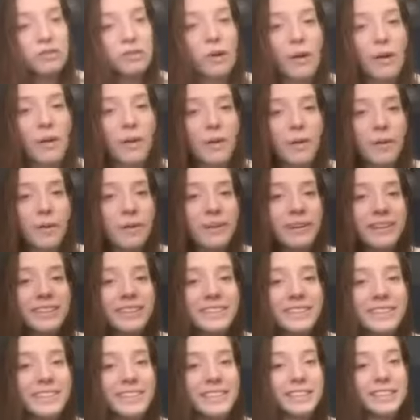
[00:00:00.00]
So
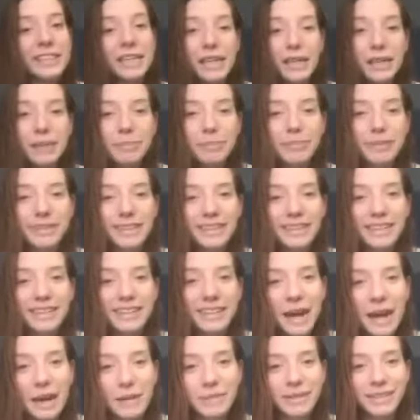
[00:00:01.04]
just keep
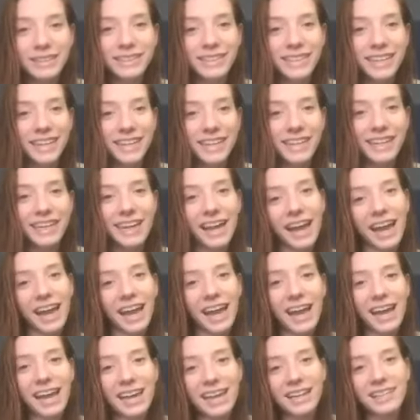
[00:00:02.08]
commenting
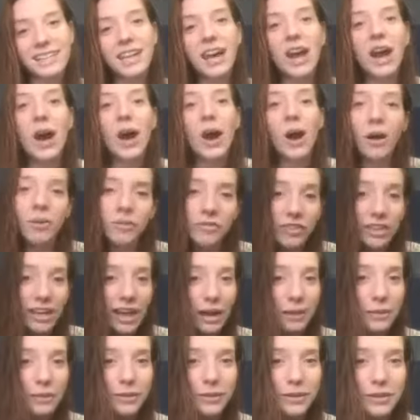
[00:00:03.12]
and hopefully
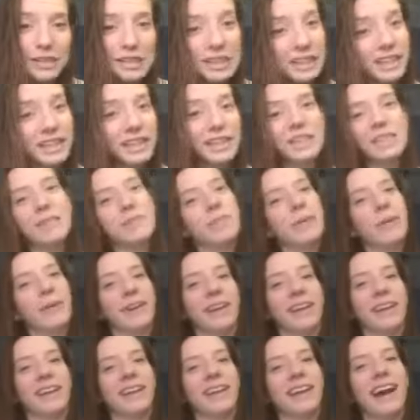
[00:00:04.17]
I will see it at some
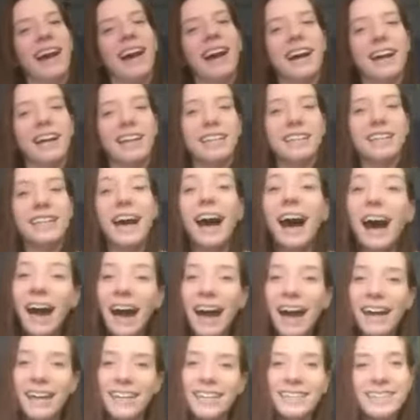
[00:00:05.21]
point.
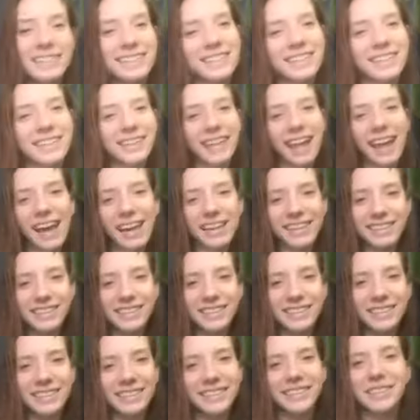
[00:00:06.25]
Hot.
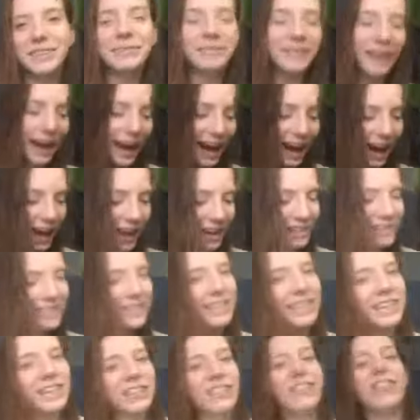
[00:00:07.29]
Yes, it's a hot.
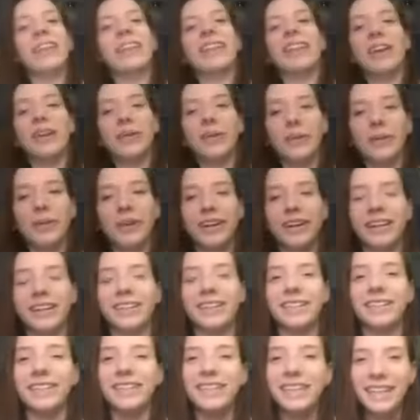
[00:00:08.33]
3-letter
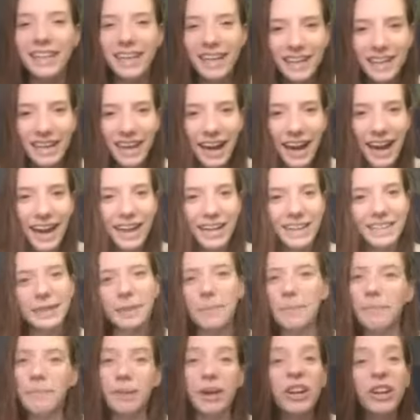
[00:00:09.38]
word. Hot.
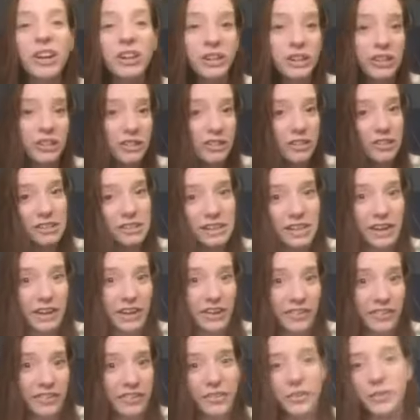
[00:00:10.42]
Burned
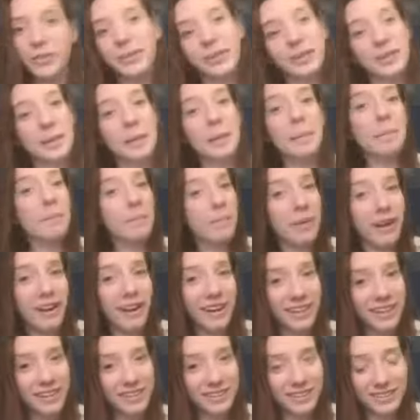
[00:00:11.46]
yourself. You don't want to get
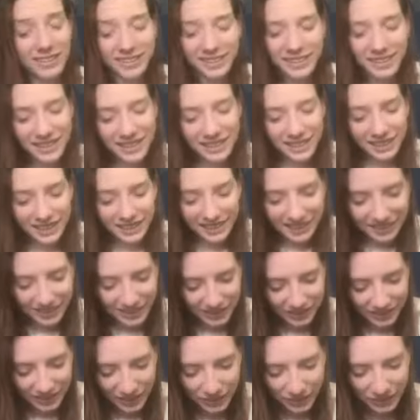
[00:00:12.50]
burned.
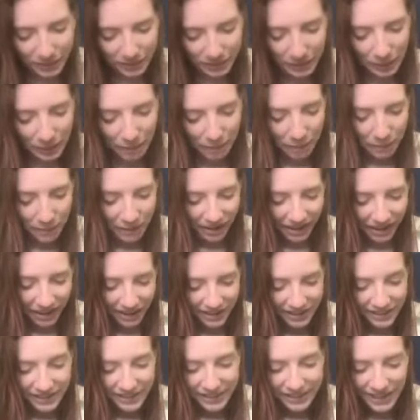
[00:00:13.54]
You don't want to get
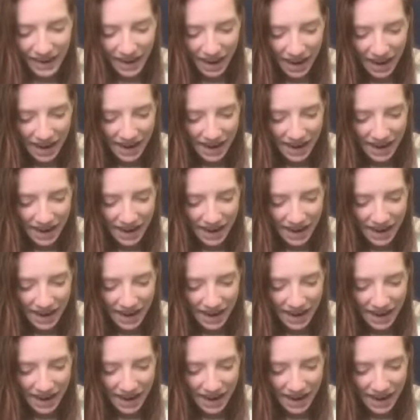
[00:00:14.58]
burned.